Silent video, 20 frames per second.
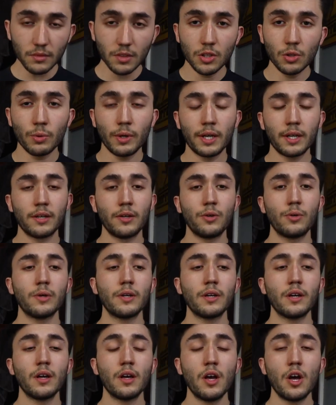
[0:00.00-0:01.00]
You want to
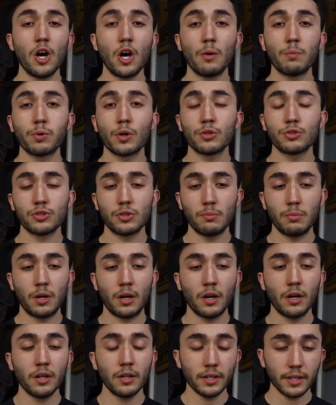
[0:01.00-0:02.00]
approach the
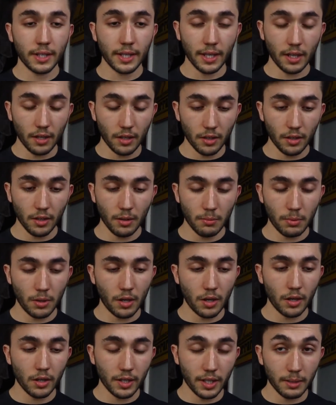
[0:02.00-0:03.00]
bar, get under the
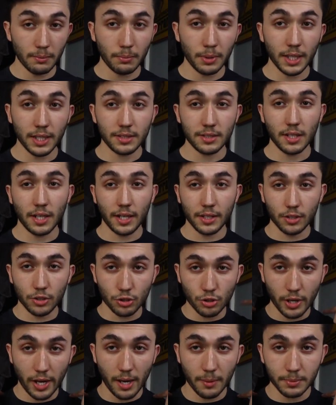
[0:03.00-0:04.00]
bar, and place it on your
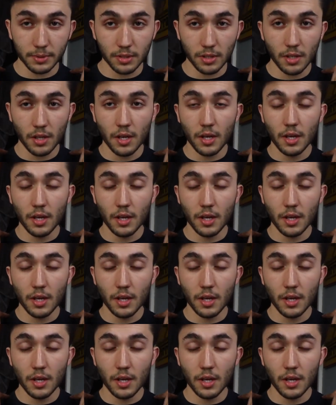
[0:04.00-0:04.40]
traps.